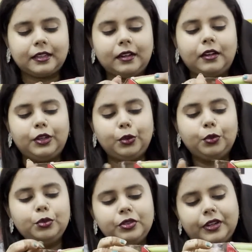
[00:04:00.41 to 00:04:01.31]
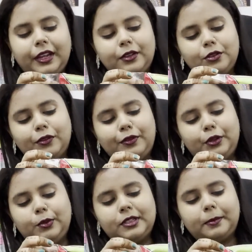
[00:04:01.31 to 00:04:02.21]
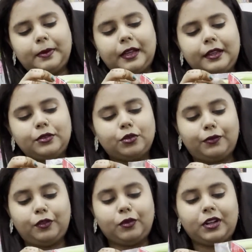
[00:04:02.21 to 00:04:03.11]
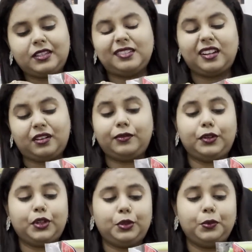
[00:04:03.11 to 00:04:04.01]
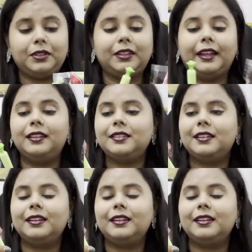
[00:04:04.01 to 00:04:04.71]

a huge range of cute supplies, so if you are a sucker for cute things,